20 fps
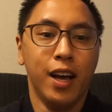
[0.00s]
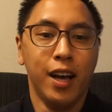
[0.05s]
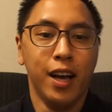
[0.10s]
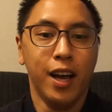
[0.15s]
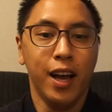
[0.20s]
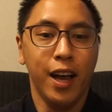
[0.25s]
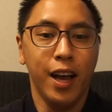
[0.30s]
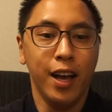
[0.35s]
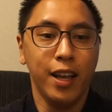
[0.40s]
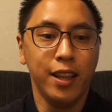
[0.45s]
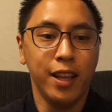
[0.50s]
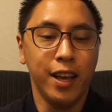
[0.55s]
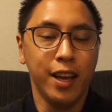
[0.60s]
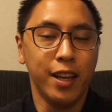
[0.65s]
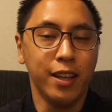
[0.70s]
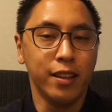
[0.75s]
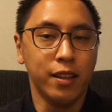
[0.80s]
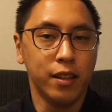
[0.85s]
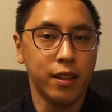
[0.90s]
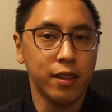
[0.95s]
And
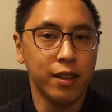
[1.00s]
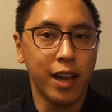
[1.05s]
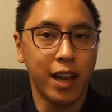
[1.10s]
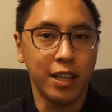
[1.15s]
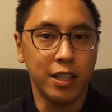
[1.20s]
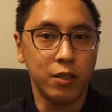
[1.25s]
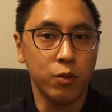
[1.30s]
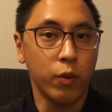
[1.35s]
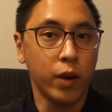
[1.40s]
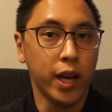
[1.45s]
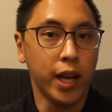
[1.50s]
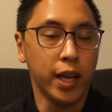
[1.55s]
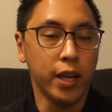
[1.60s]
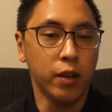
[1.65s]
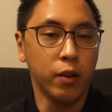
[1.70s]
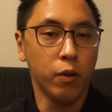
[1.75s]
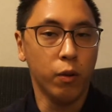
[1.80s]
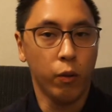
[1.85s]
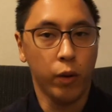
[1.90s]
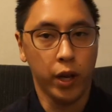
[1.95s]
then that's when
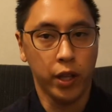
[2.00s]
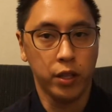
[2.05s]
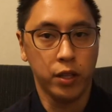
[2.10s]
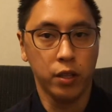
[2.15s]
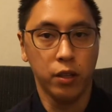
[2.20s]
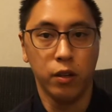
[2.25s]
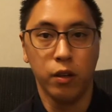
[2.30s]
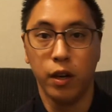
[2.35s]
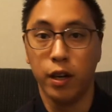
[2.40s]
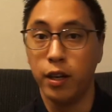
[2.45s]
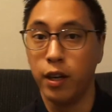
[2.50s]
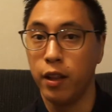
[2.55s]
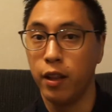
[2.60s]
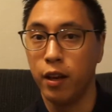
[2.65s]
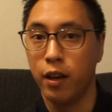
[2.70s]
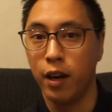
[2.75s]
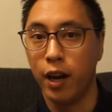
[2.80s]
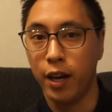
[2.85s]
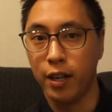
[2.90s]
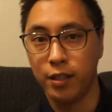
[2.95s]
we do another
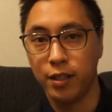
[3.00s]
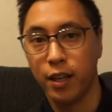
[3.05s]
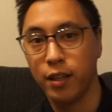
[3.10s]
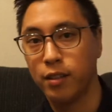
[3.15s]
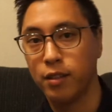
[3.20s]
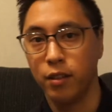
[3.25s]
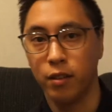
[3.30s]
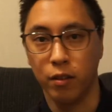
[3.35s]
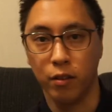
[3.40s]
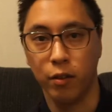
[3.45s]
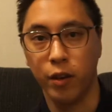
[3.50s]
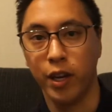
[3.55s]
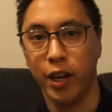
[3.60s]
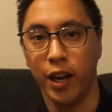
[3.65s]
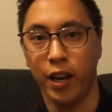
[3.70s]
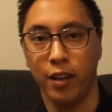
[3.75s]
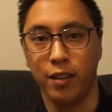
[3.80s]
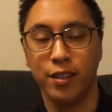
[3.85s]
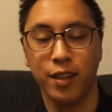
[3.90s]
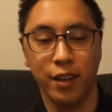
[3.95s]
aisatsu,
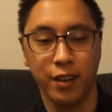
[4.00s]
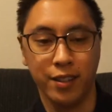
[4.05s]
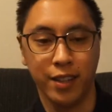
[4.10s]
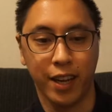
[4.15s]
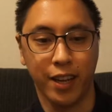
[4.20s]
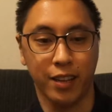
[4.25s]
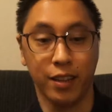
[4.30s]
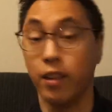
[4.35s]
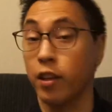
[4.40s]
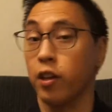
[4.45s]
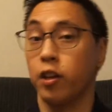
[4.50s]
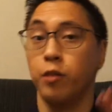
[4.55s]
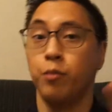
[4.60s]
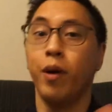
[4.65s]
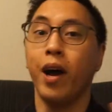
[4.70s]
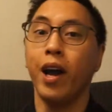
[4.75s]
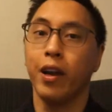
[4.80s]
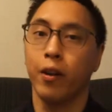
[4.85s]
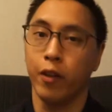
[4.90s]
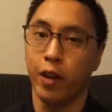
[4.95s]
greeting. So it's like a
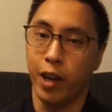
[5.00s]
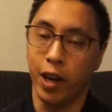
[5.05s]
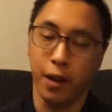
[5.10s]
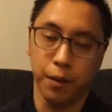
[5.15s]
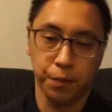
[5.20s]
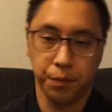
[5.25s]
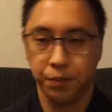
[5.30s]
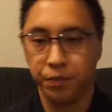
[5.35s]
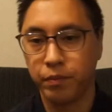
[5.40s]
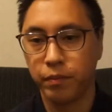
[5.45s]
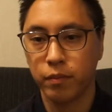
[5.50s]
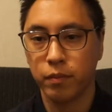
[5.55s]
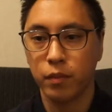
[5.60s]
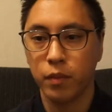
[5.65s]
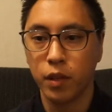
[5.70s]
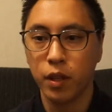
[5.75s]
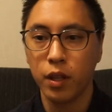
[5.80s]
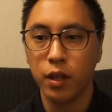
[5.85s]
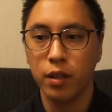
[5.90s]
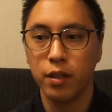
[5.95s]
goodbye greeting.
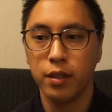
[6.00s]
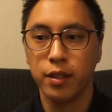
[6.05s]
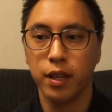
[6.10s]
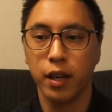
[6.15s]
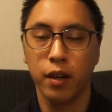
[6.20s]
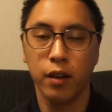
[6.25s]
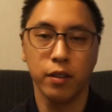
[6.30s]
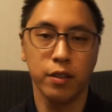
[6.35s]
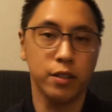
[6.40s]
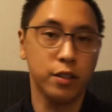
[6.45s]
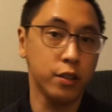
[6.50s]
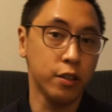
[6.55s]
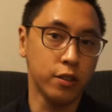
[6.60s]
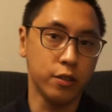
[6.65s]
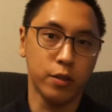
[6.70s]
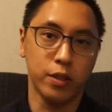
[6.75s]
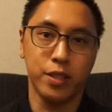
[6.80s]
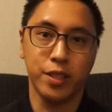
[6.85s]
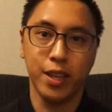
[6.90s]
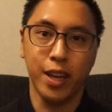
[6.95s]
So the students
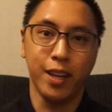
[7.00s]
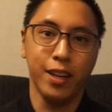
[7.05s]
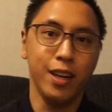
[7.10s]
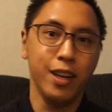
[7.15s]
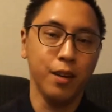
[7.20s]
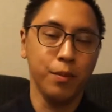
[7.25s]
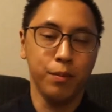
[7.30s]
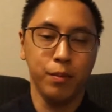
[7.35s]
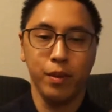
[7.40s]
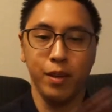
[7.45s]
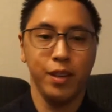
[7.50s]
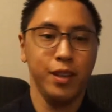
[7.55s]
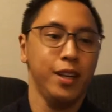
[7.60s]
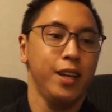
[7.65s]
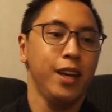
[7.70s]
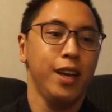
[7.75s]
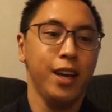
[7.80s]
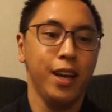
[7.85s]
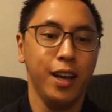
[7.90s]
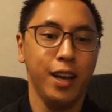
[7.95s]
would stand up
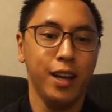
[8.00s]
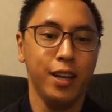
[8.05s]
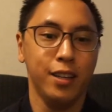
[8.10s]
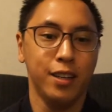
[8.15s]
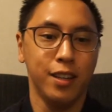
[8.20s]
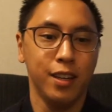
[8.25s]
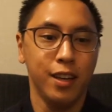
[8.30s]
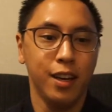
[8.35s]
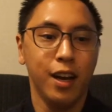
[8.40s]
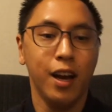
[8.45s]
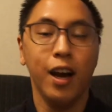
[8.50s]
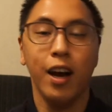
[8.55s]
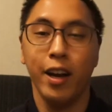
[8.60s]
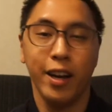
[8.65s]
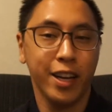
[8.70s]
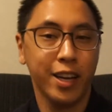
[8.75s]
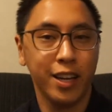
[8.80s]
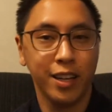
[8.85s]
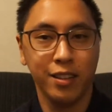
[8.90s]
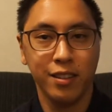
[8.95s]
and
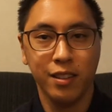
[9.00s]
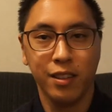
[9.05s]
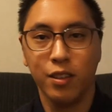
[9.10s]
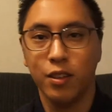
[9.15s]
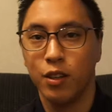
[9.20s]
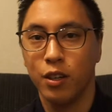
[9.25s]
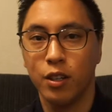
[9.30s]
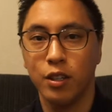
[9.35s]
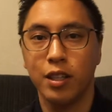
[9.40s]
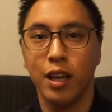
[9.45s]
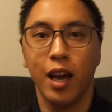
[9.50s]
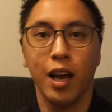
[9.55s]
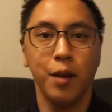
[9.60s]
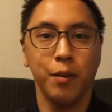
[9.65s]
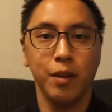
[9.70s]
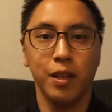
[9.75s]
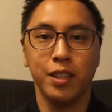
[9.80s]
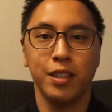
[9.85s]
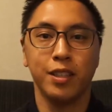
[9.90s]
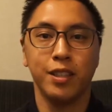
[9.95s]
arigatou
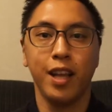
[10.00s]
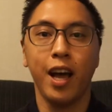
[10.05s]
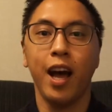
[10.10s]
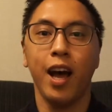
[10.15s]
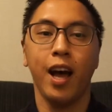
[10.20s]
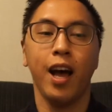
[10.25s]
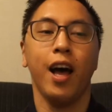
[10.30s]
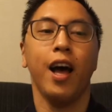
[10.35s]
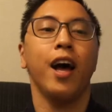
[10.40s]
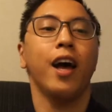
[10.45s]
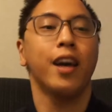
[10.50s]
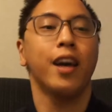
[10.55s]
gozaimashita, and